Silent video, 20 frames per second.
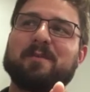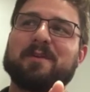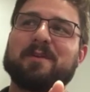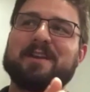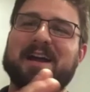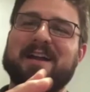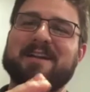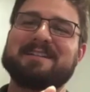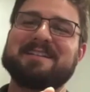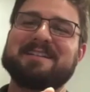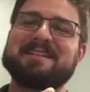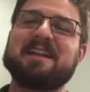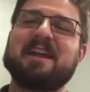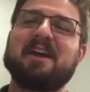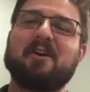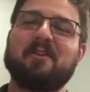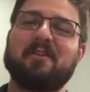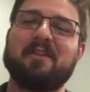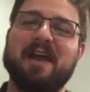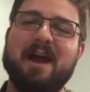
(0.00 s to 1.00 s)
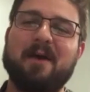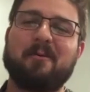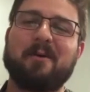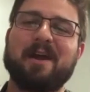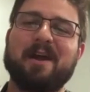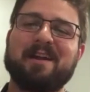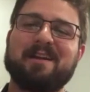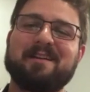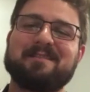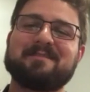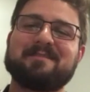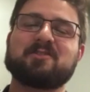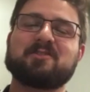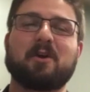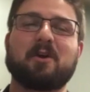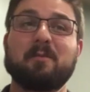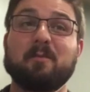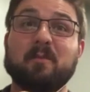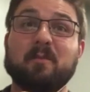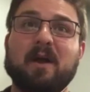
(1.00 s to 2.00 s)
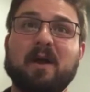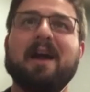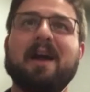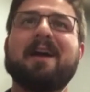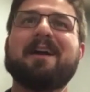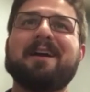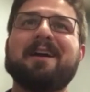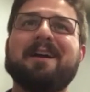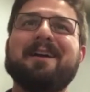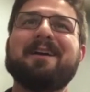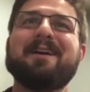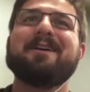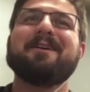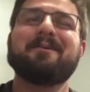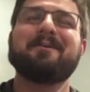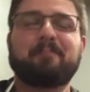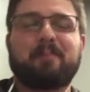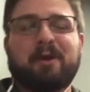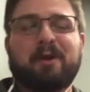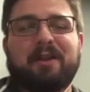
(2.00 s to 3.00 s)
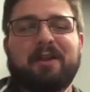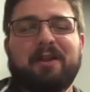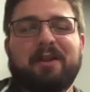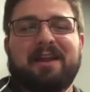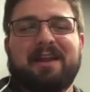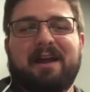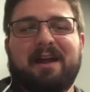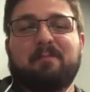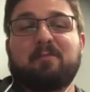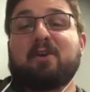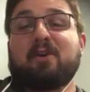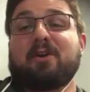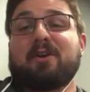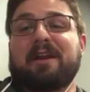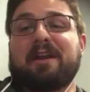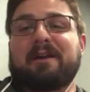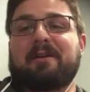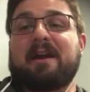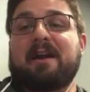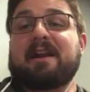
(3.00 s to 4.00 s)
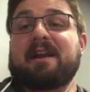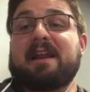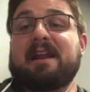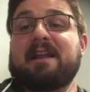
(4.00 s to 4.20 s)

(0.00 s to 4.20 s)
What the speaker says: not detailed in that way. So but I'm learning. Right.